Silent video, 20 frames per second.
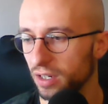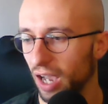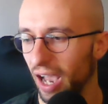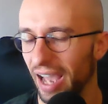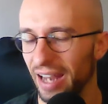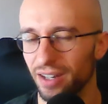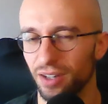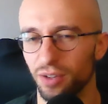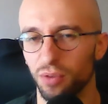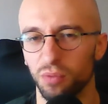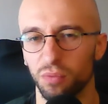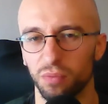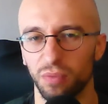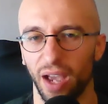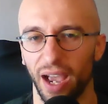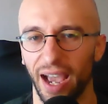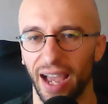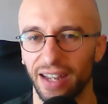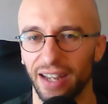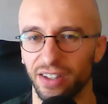hadn't
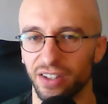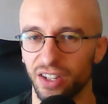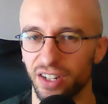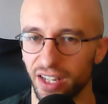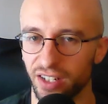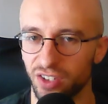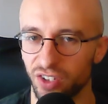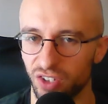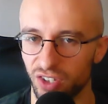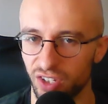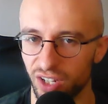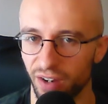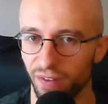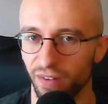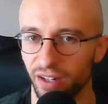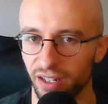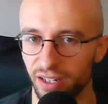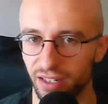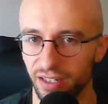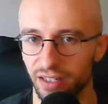had the
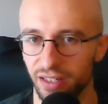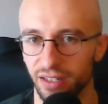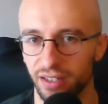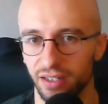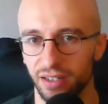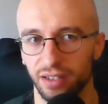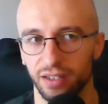necessary